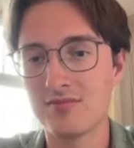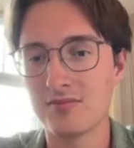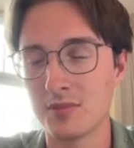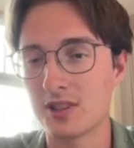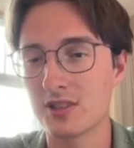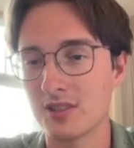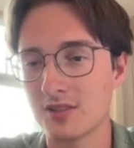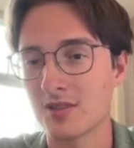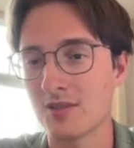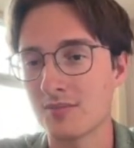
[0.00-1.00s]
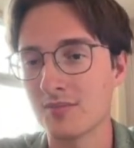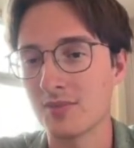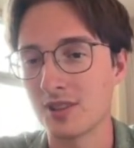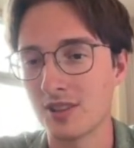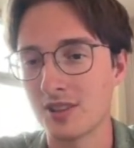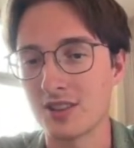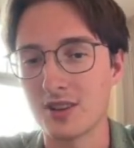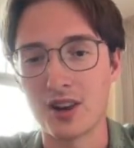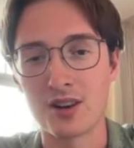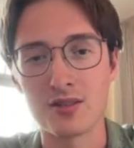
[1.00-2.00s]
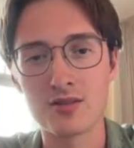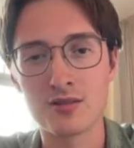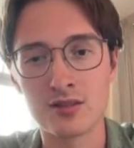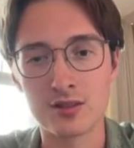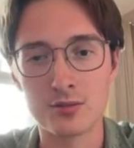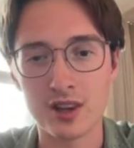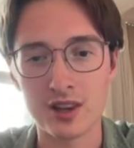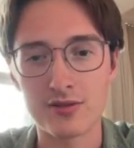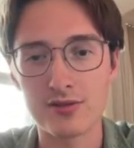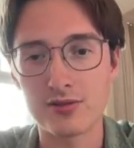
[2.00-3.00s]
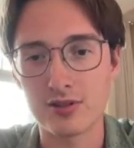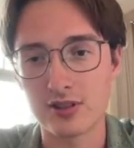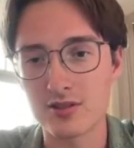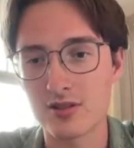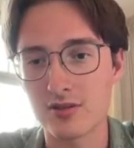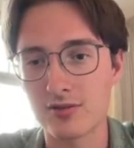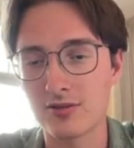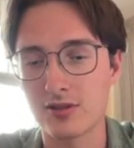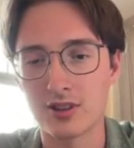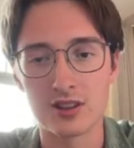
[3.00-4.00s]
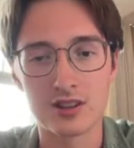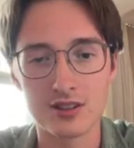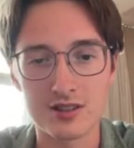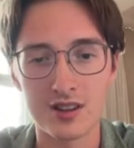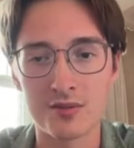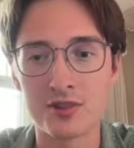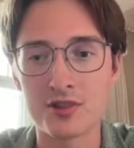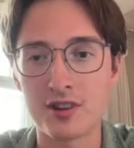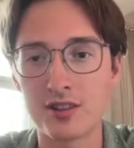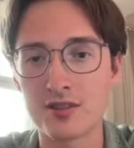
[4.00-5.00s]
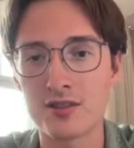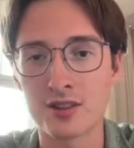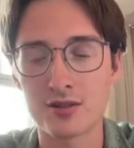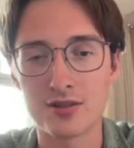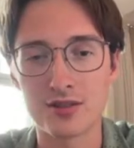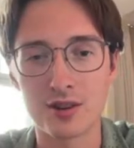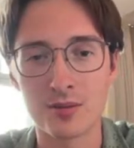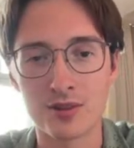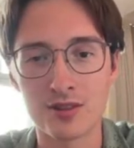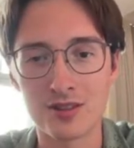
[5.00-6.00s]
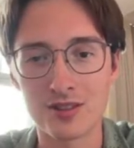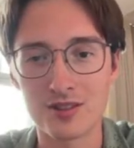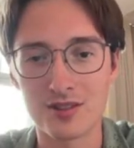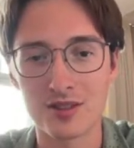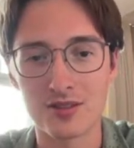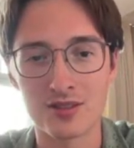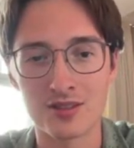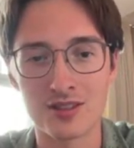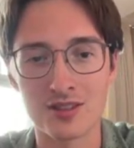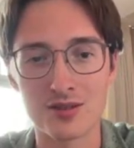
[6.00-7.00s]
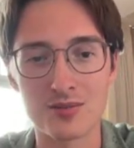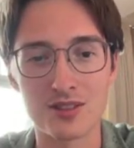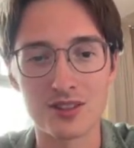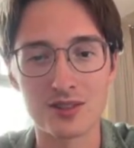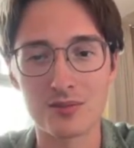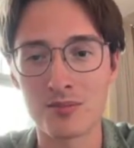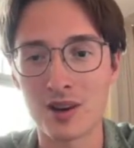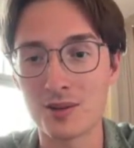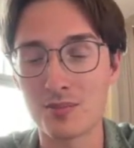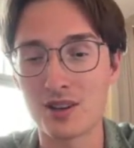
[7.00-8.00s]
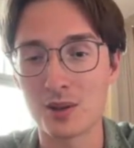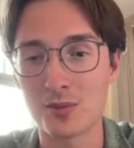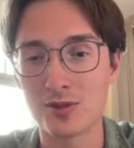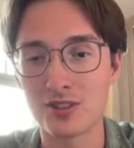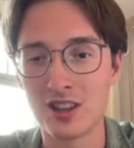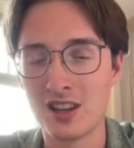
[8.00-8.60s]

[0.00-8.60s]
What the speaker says: Makes sense. All right. Yeah, I also know that we have lots of, or like some traders in our community, so I think your product might be helpful.